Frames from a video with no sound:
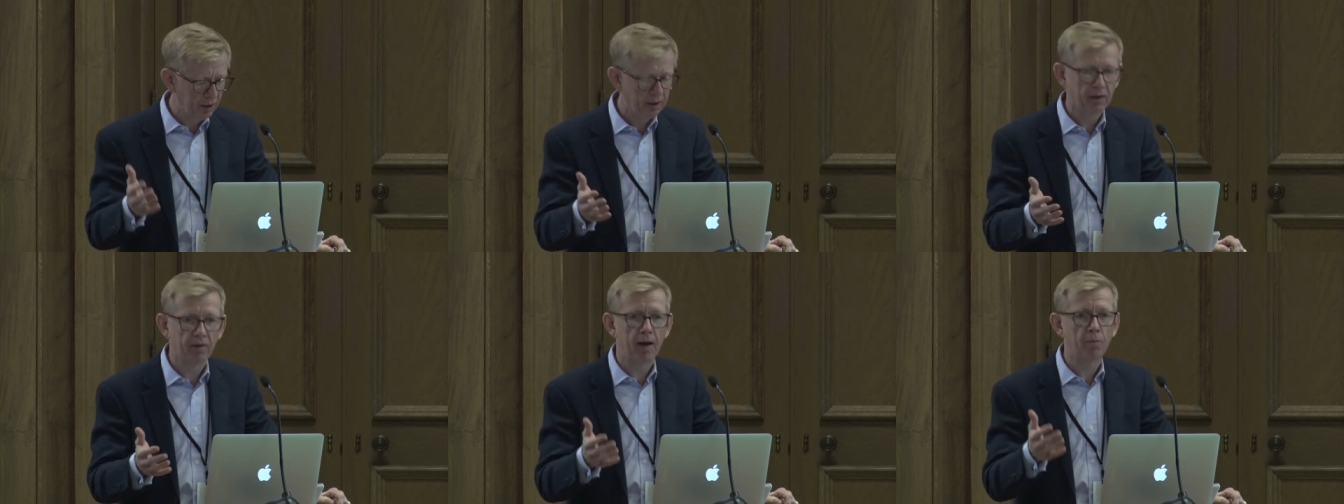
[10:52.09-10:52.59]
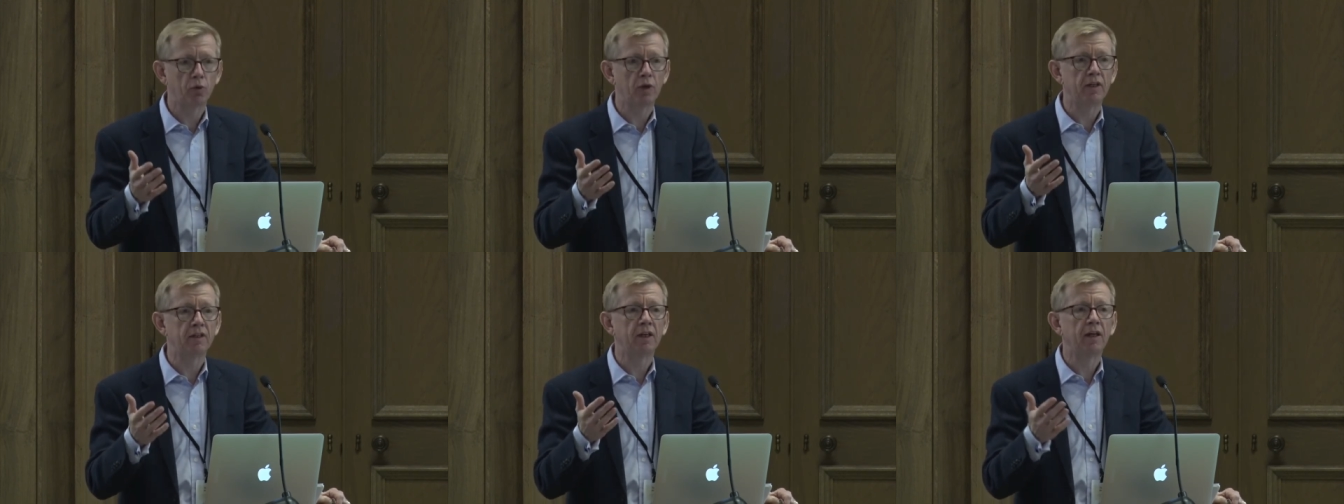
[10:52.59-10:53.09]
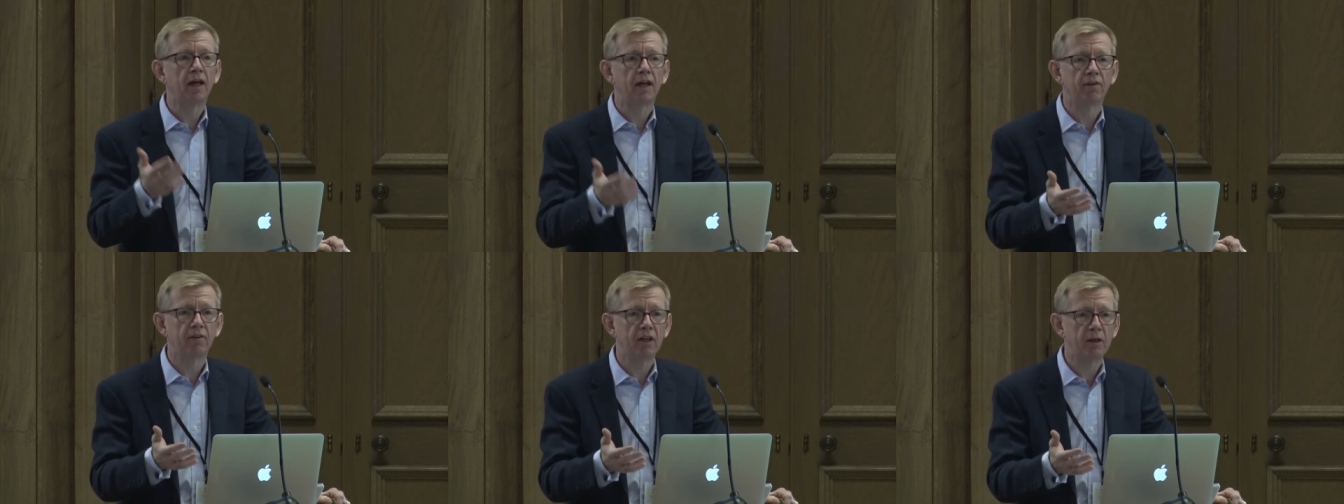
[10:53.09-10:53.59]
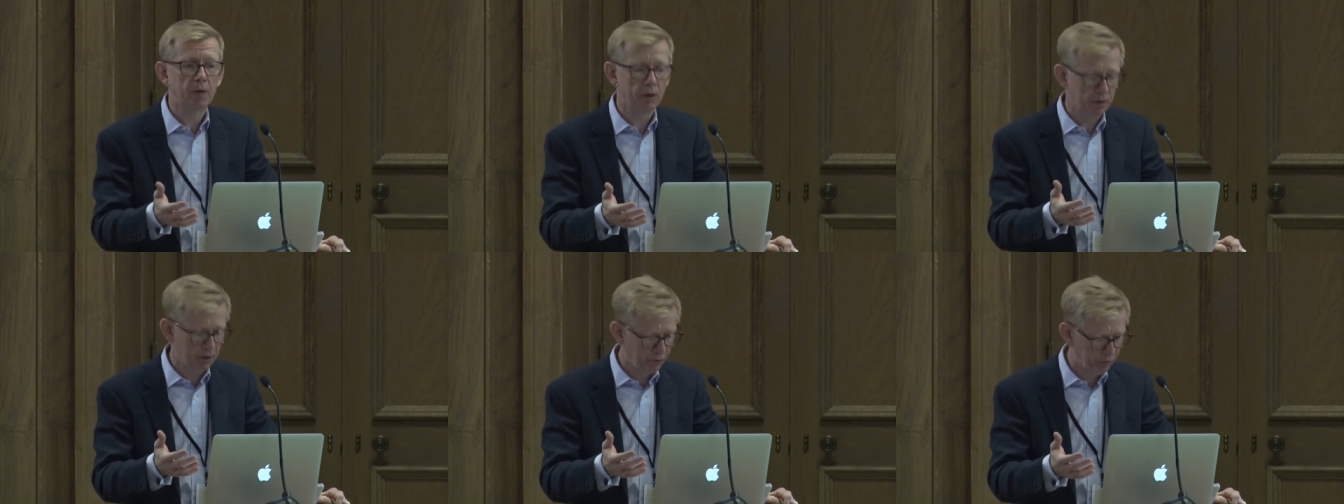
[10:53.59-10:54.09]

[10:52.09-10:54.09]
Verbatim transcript: collaborate, and think about their